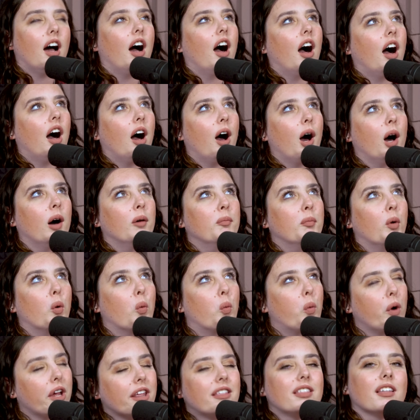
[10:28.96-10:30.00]
um,
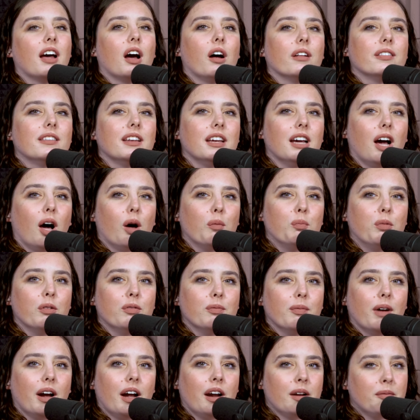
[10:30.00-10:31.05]
without the help of
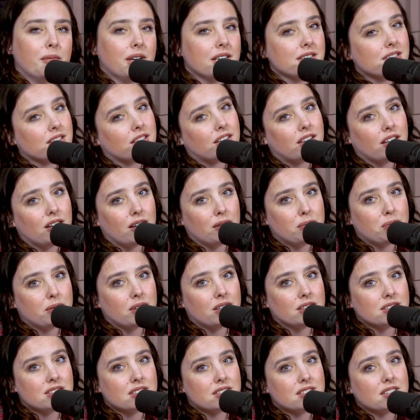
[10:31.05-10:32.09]
my amazing
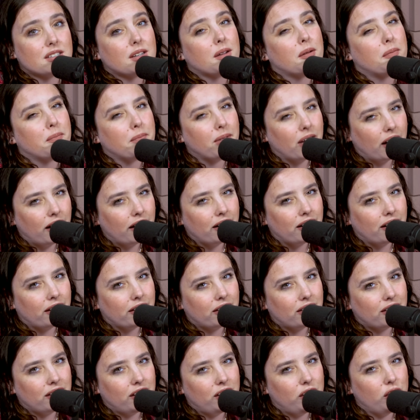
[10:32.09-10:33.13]
therapist,
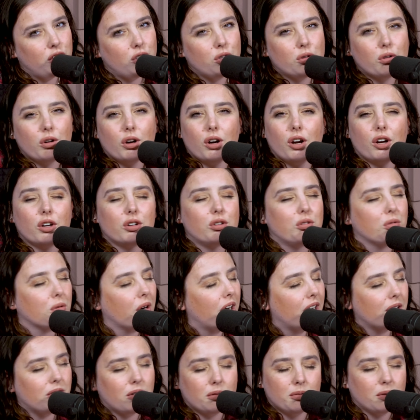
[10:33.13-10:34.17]
Meredith. You are a
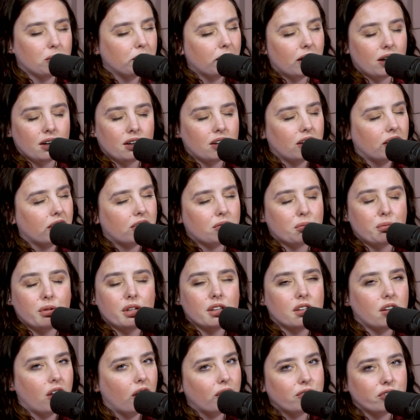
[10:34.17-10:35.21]
great woman, Meredith. We
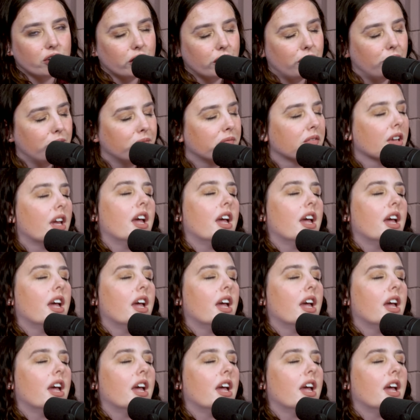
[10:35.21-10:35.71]
love you.